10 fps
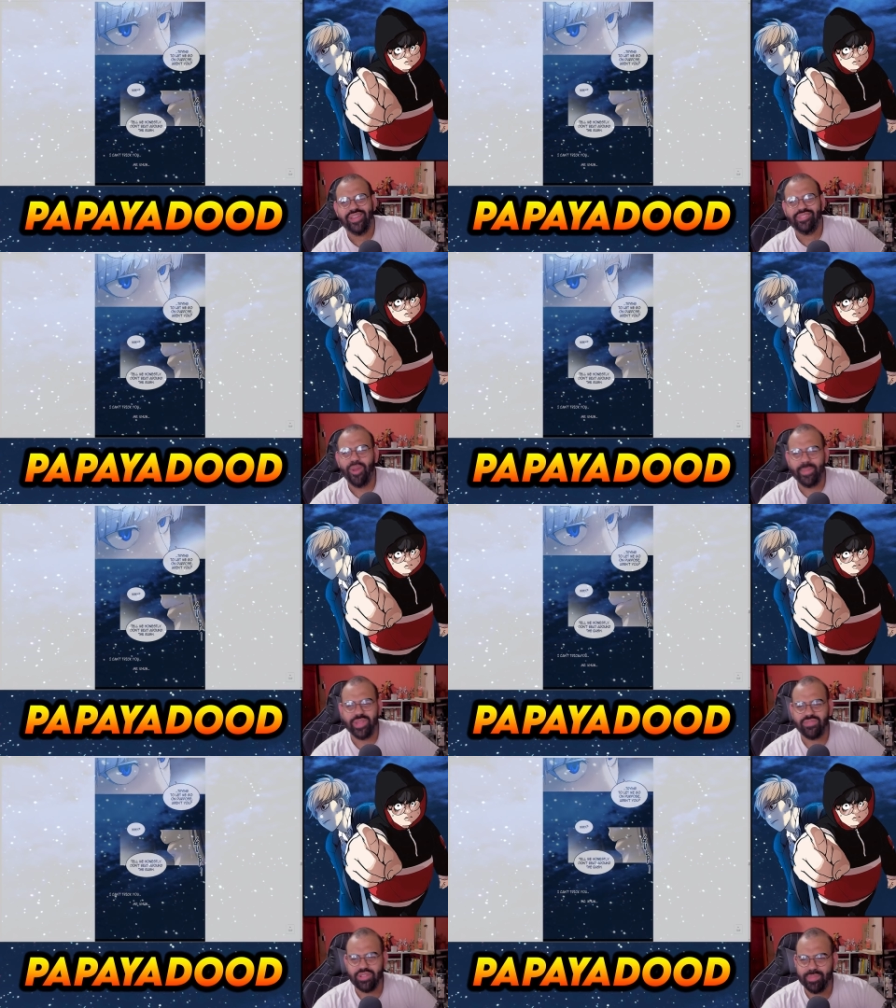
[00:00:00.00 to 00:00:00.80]
Don't beat
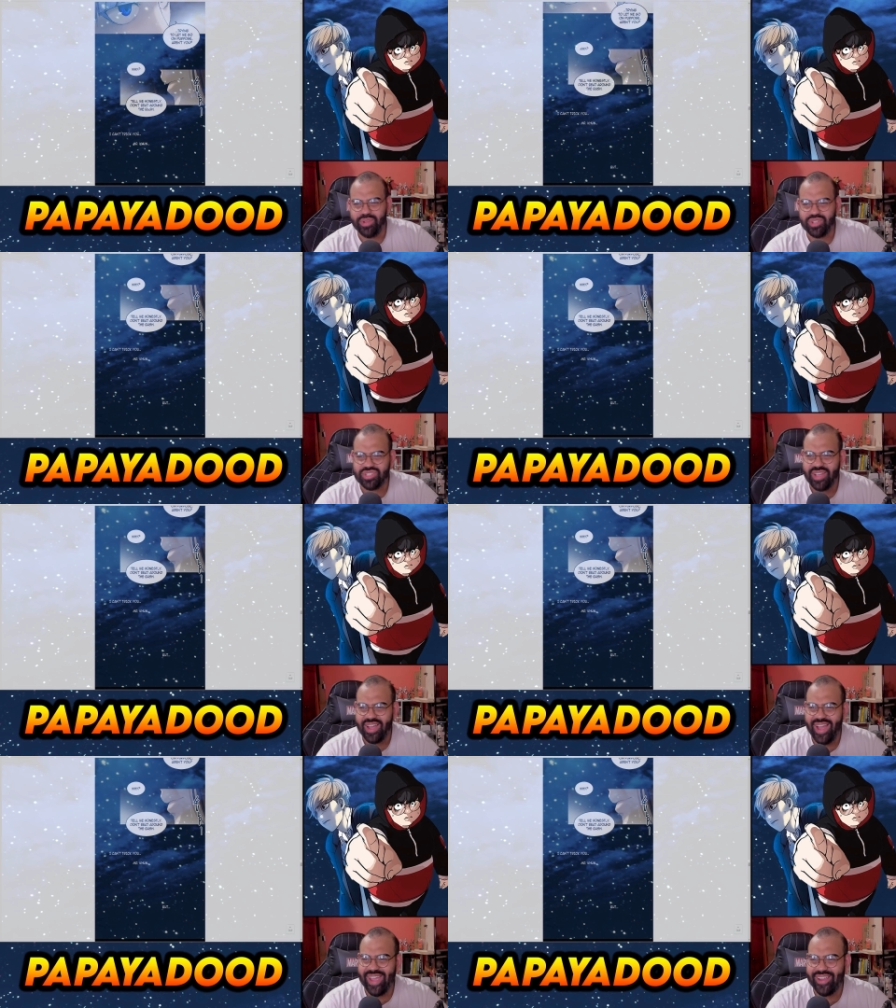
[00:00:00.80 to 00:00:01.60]
around the bush.
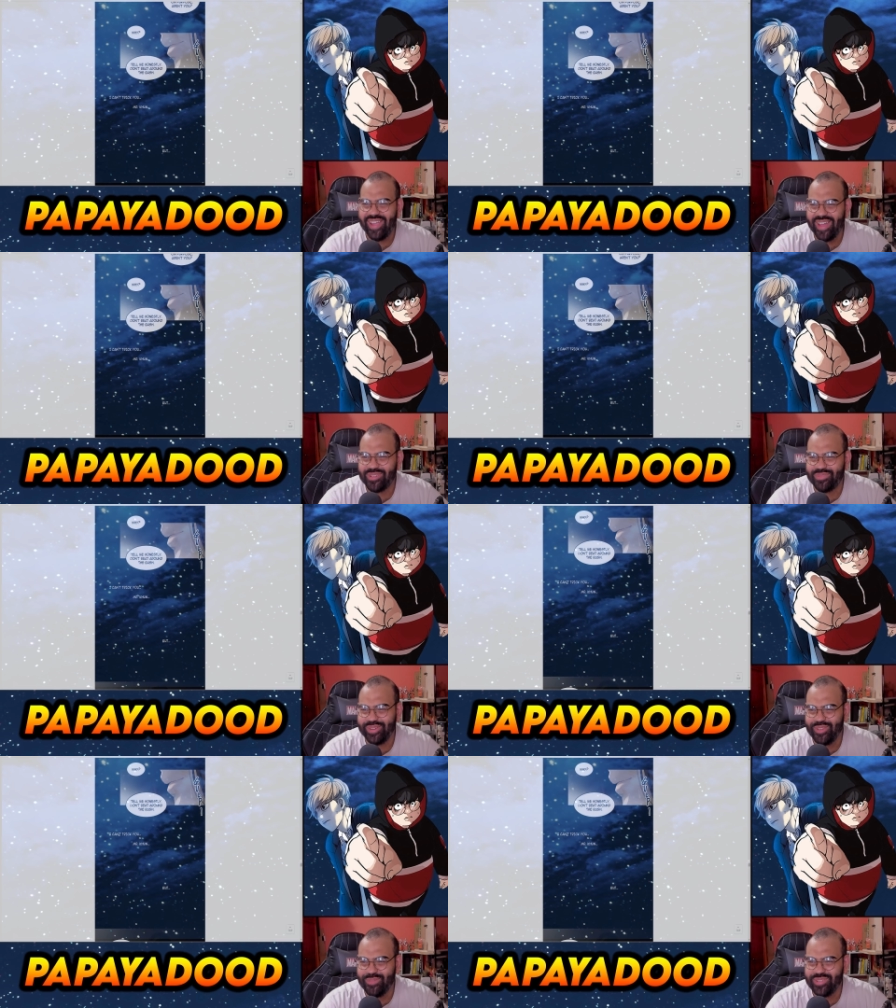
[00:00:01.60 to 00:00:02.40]
I can't
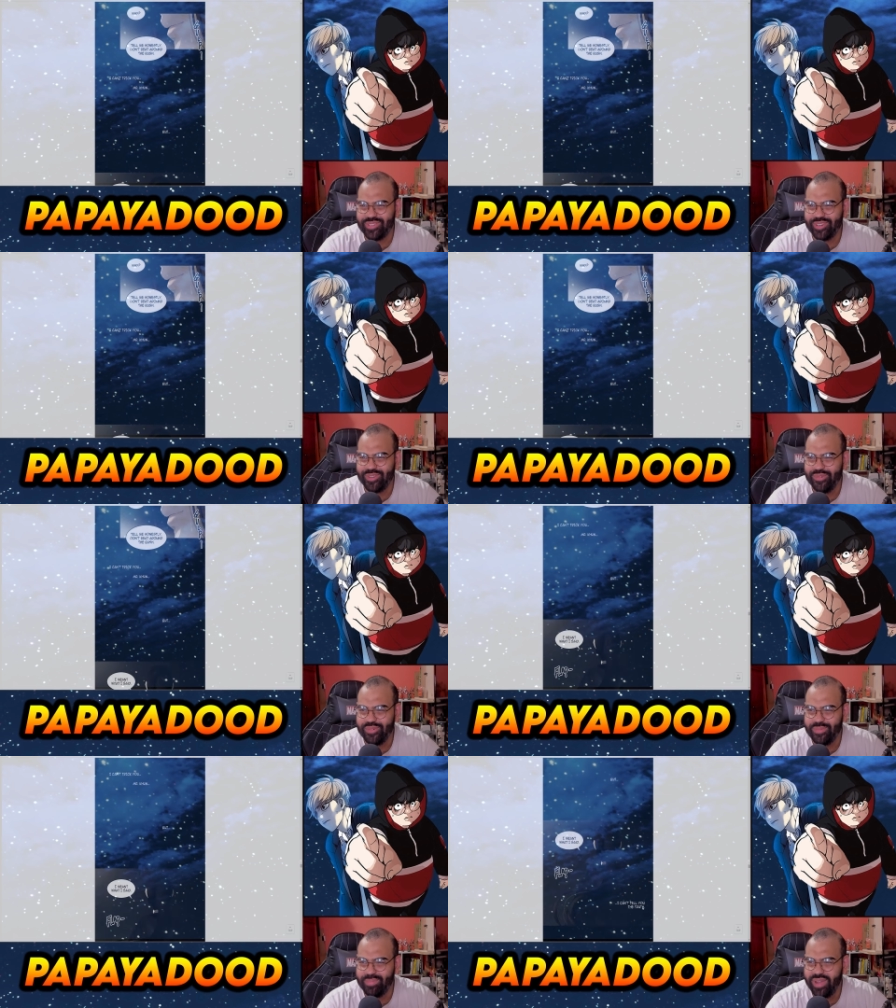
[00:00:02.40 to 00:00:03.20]
trick you, Mister
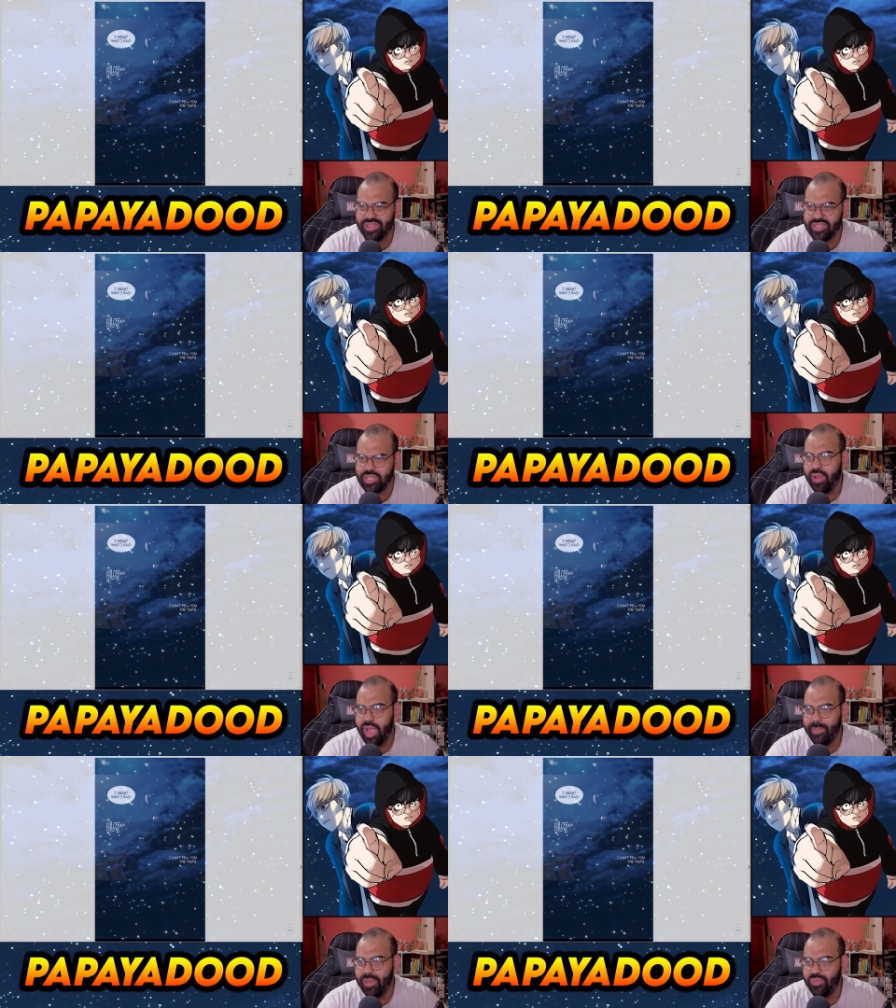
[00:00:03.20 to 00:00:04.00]
Khun, but
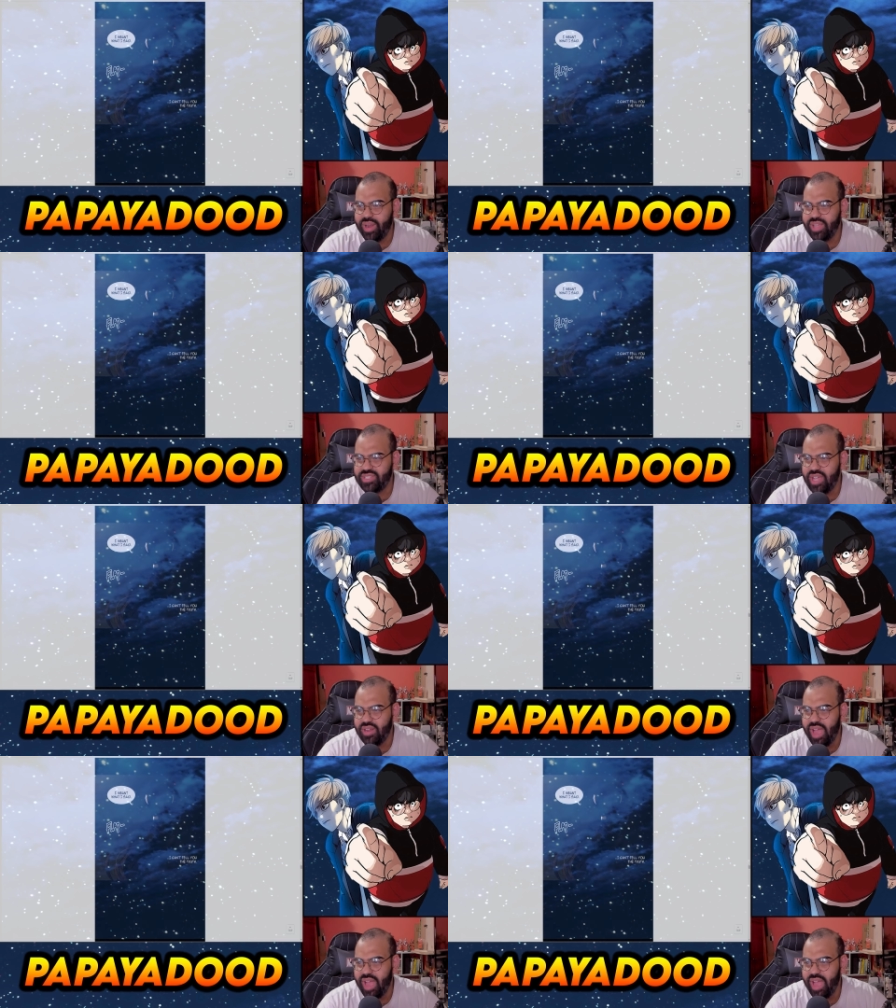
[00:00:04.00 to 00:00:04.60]
I meant what I said.